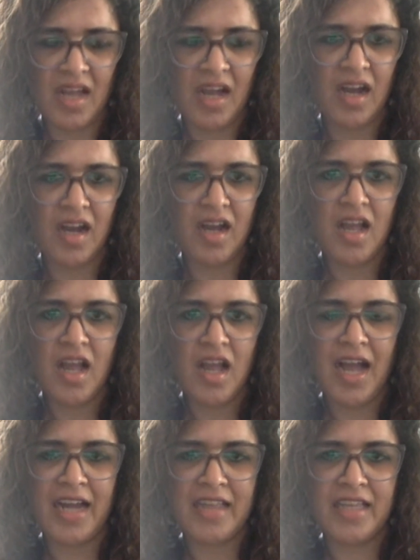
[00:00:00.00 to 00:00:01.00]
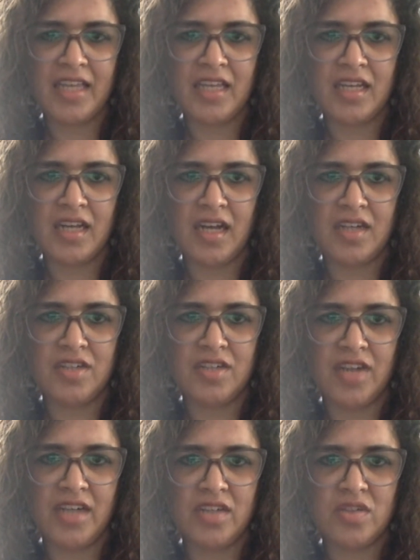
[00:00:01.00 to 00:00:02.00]
uh, and I think
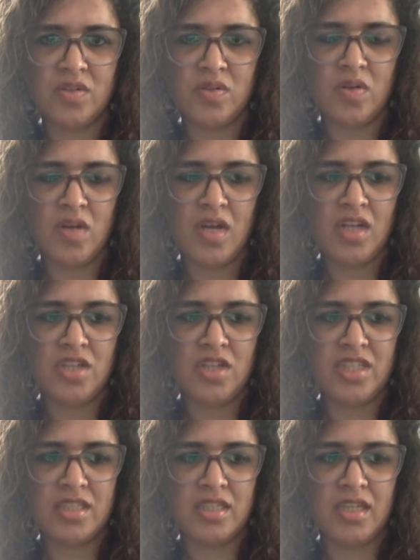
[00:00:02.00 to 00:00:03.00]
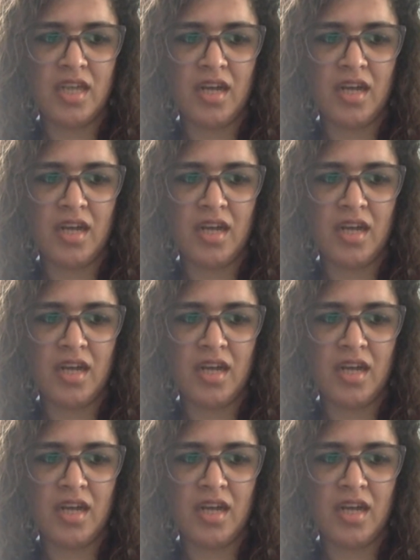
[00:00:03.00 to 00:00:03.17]
trying to just